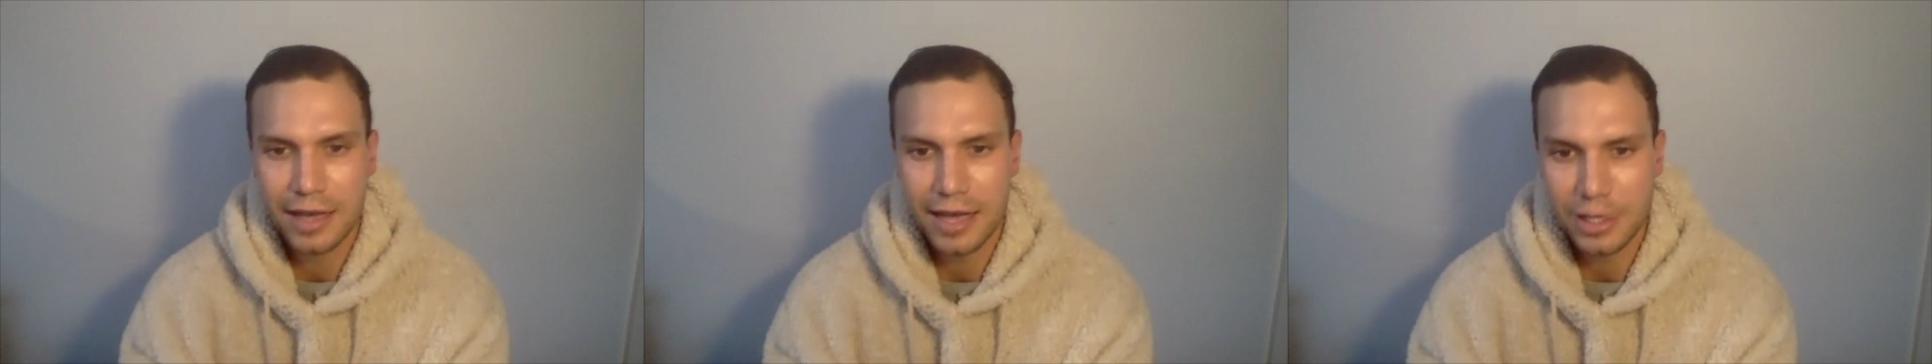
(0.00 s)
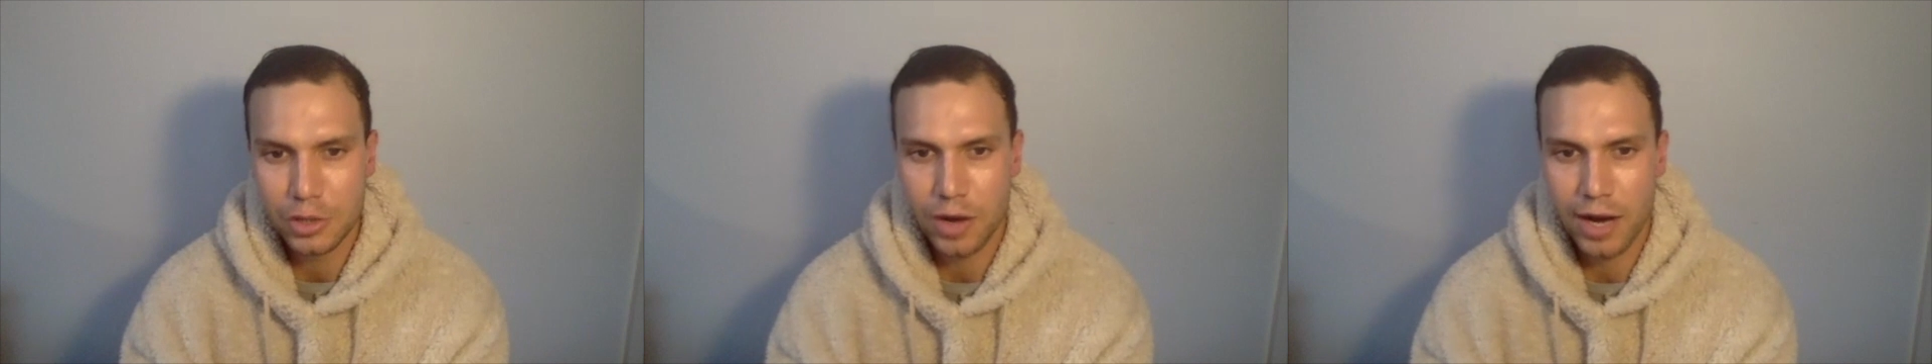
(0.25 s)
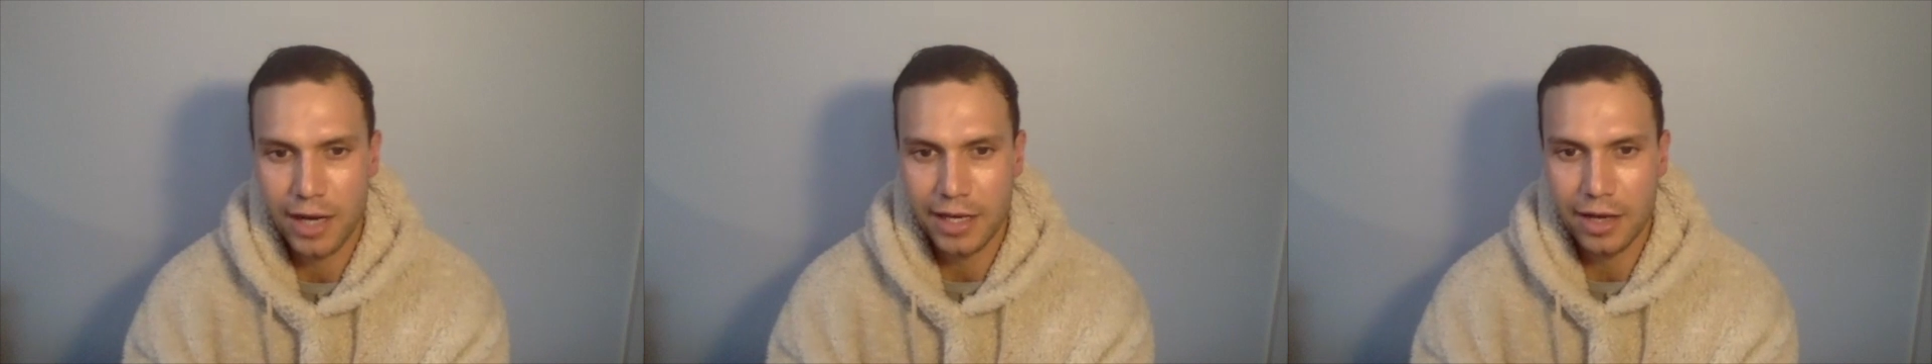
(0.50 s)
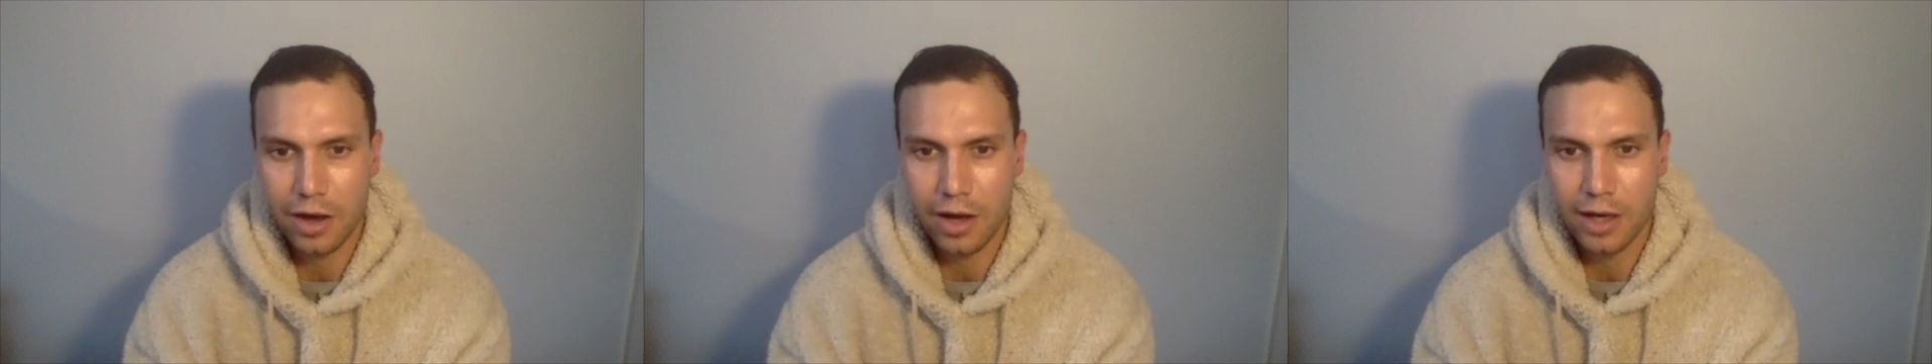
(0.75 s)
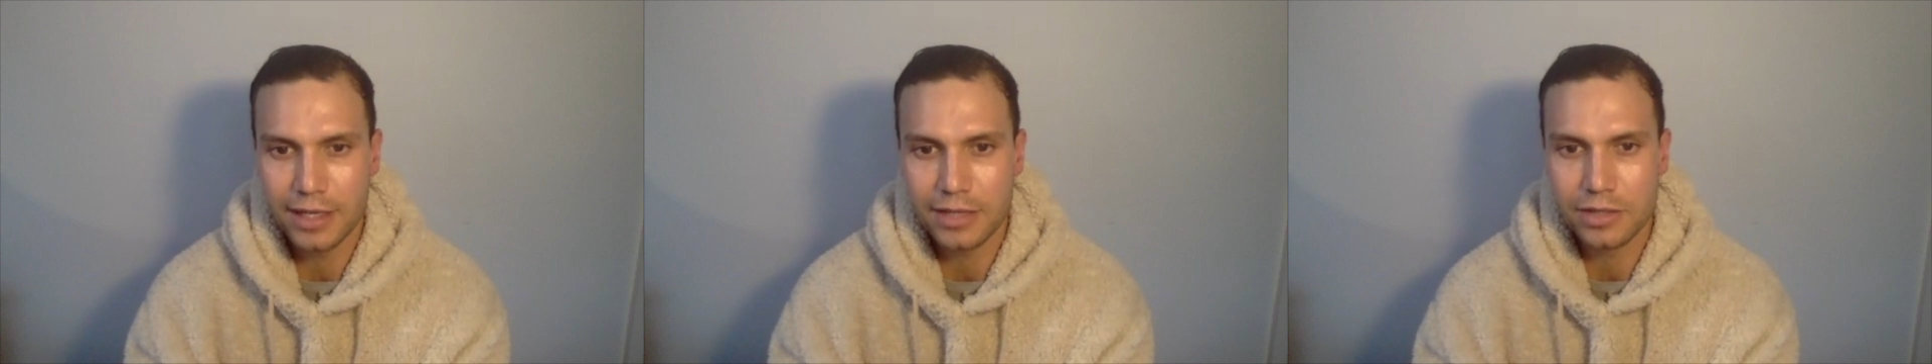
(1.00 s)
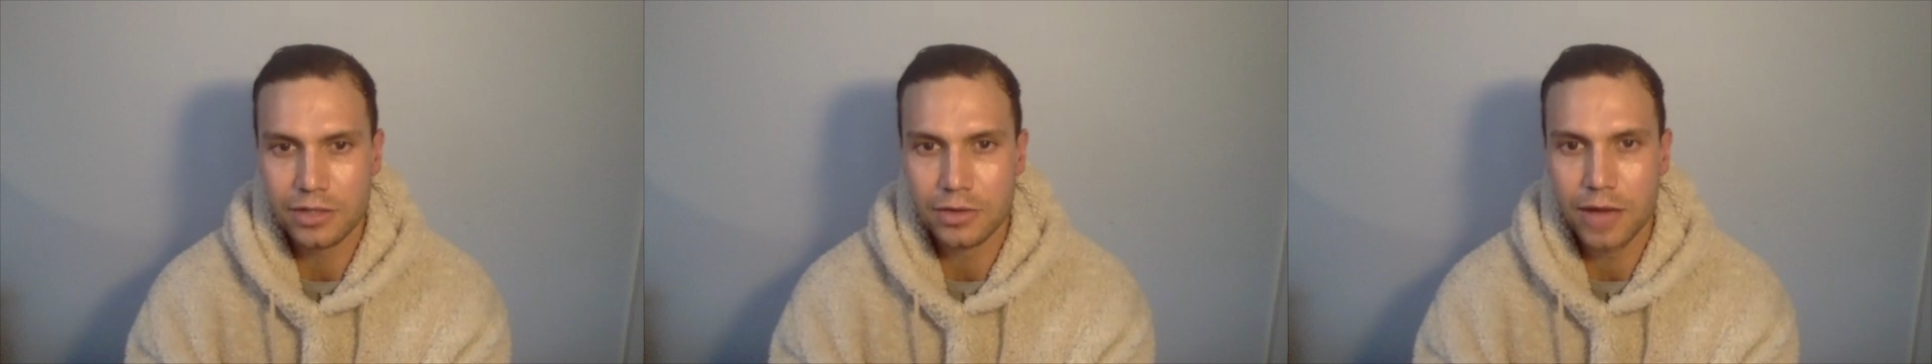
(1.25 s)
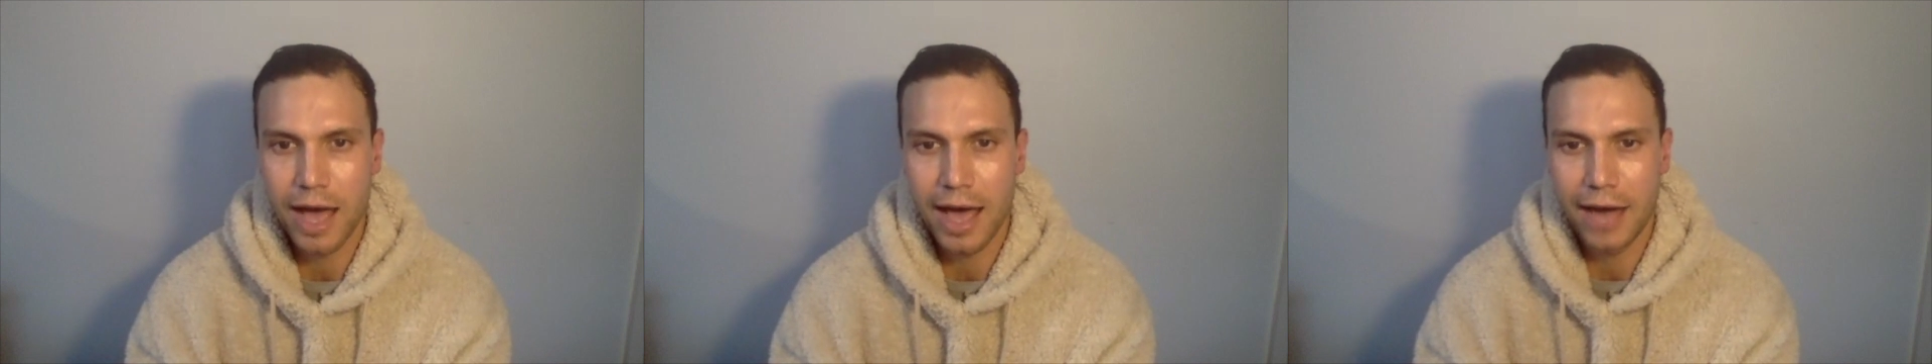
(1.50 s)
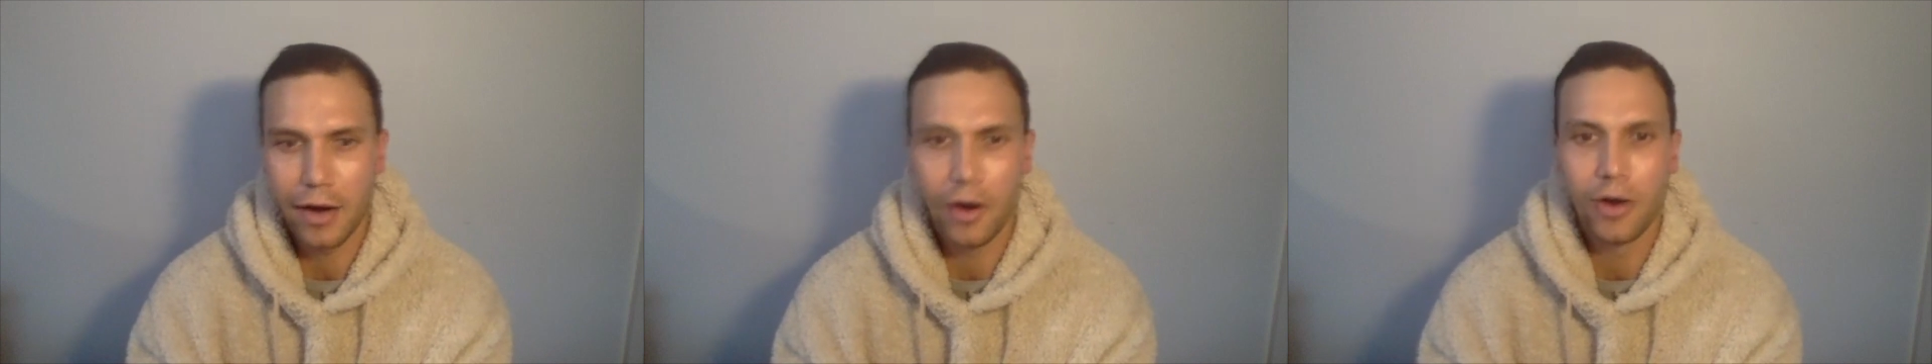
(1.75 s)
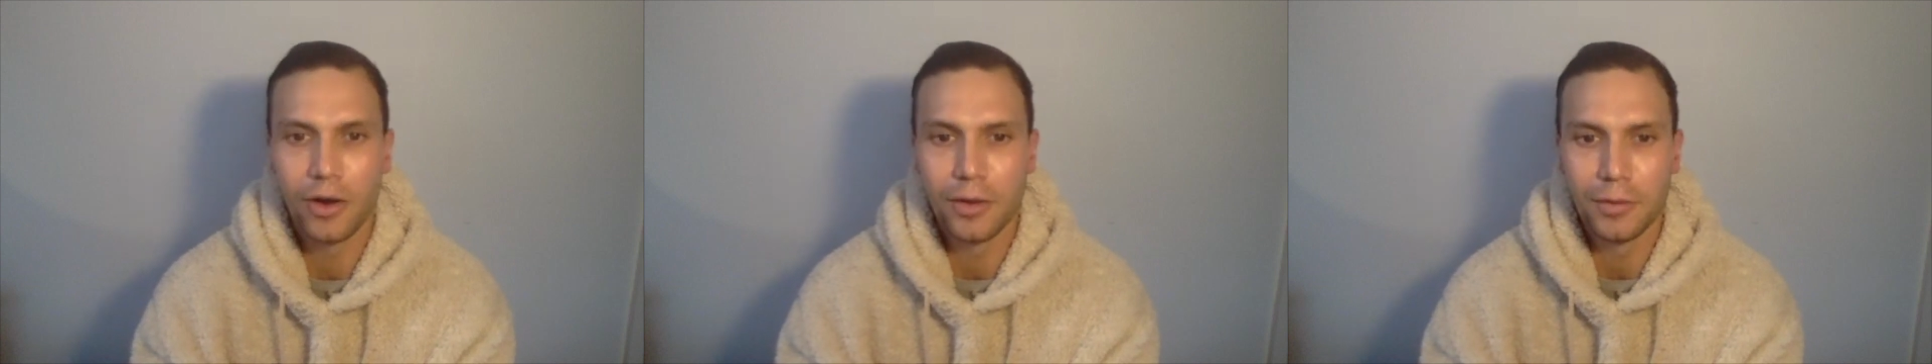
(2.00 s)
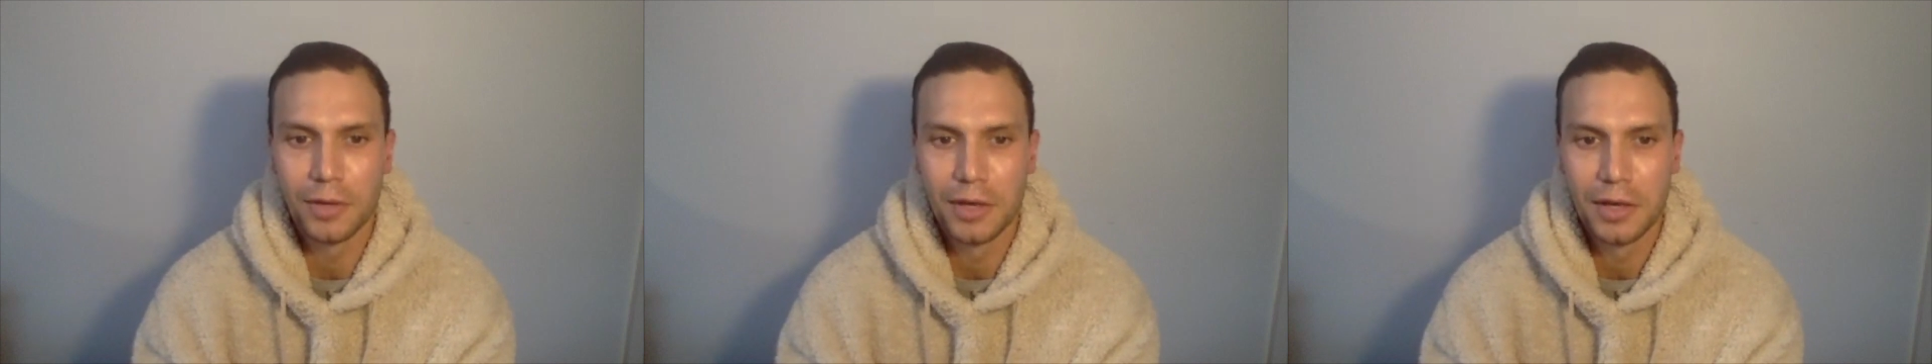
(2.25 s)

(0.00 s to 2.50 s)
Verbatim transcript: and training I need to do at home